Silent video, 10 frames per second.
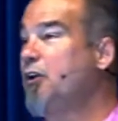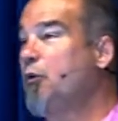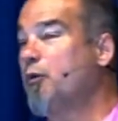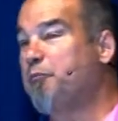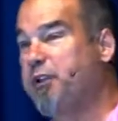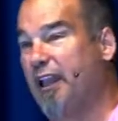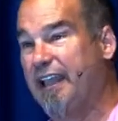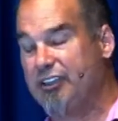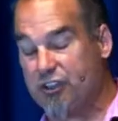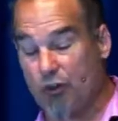
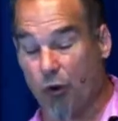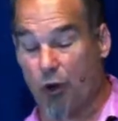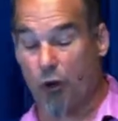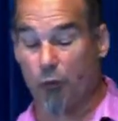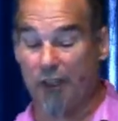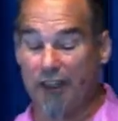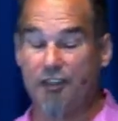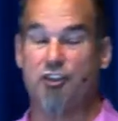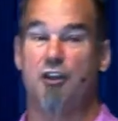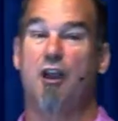replace your
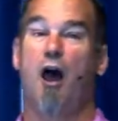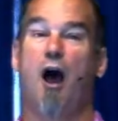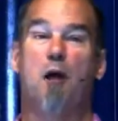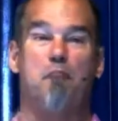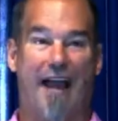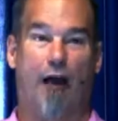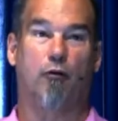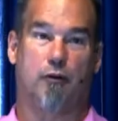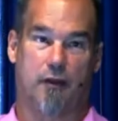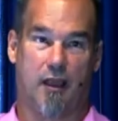religion about
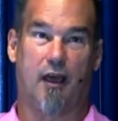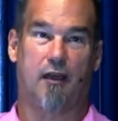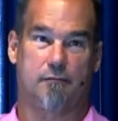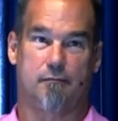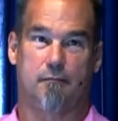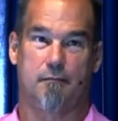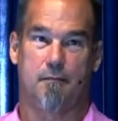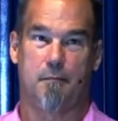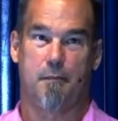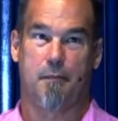God.
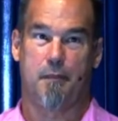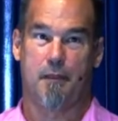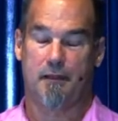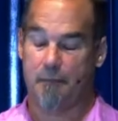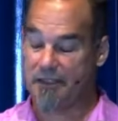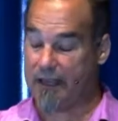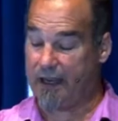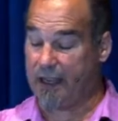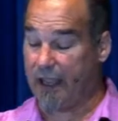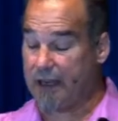Let me say it
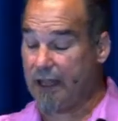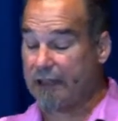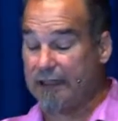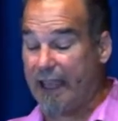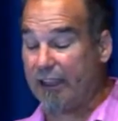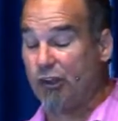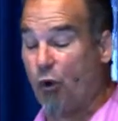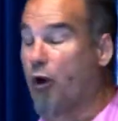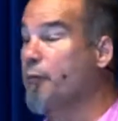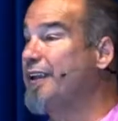again. Let
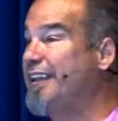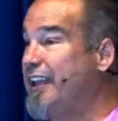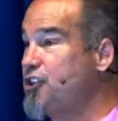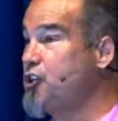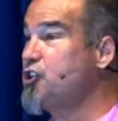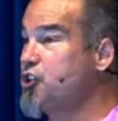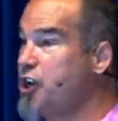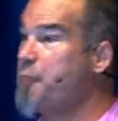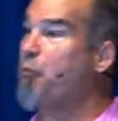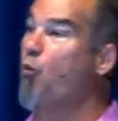your
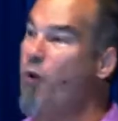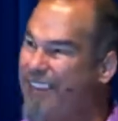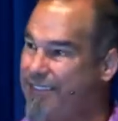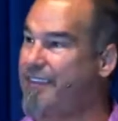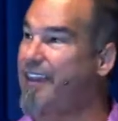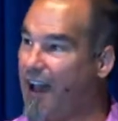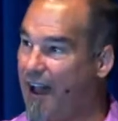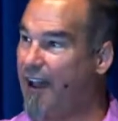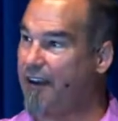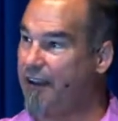relationship with
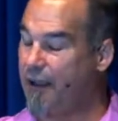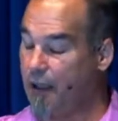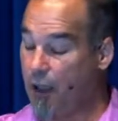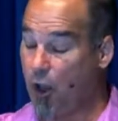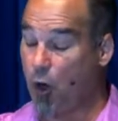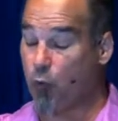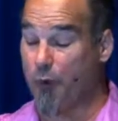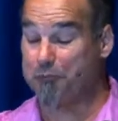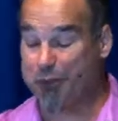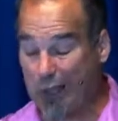God
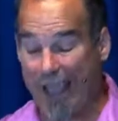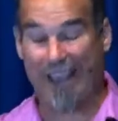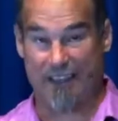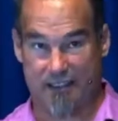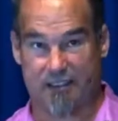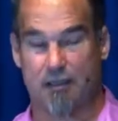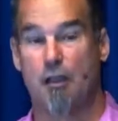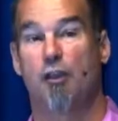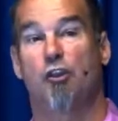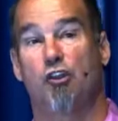replace
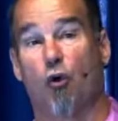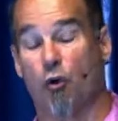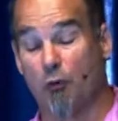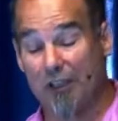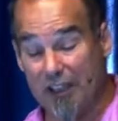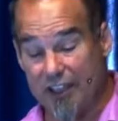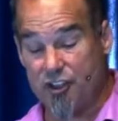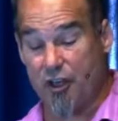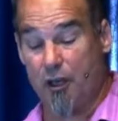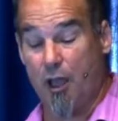your
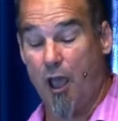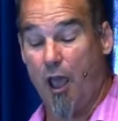religion